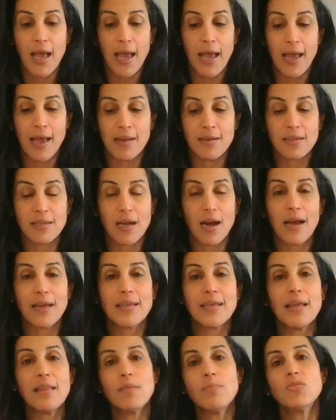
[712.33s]
And I
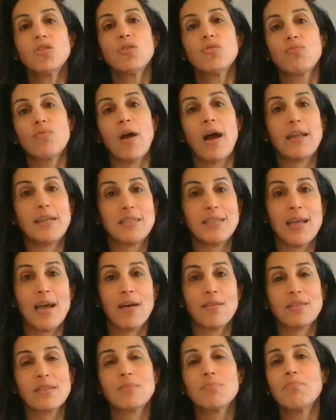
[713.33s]
get them to write
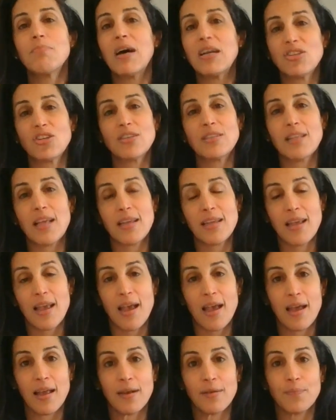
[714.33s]
down as much as they
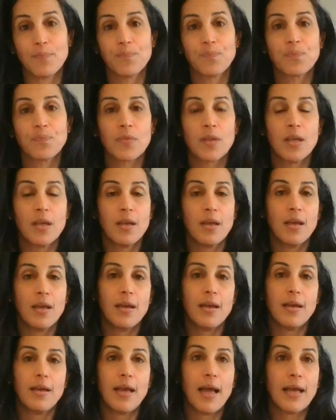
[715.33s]
can,
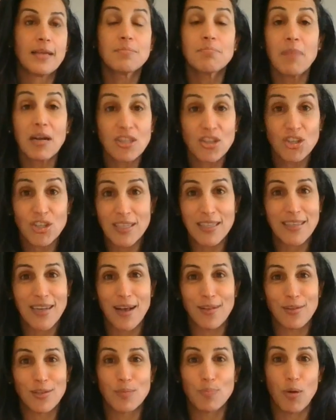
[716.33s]
as much
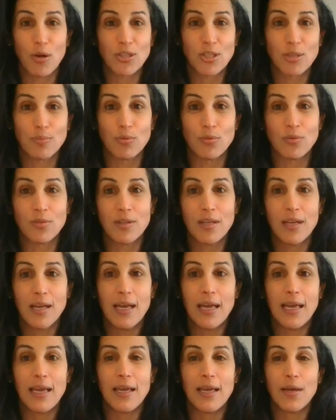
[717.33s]
detail as possible.
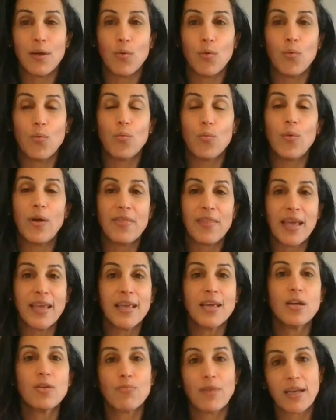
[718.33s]
When they
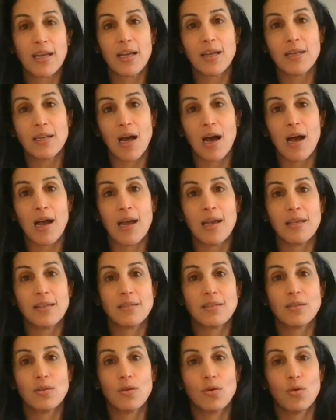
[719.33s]
can
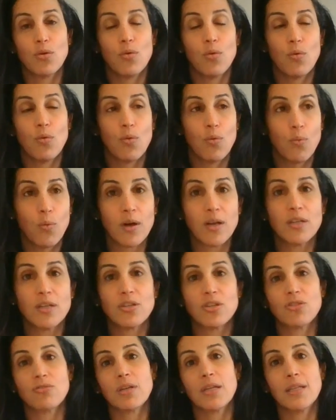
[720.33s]
recognize what
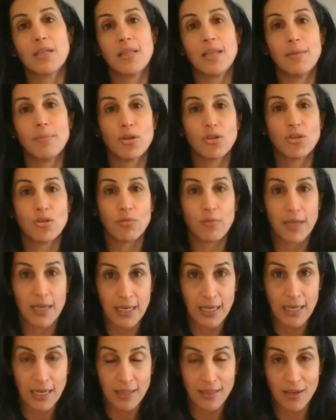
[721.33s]
has triggered the emotional
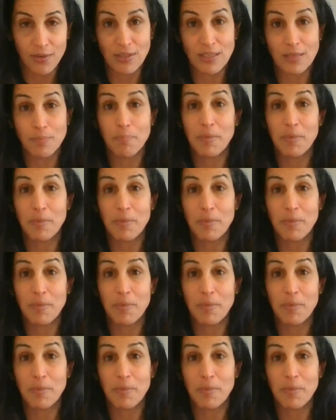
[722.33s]
eating, there is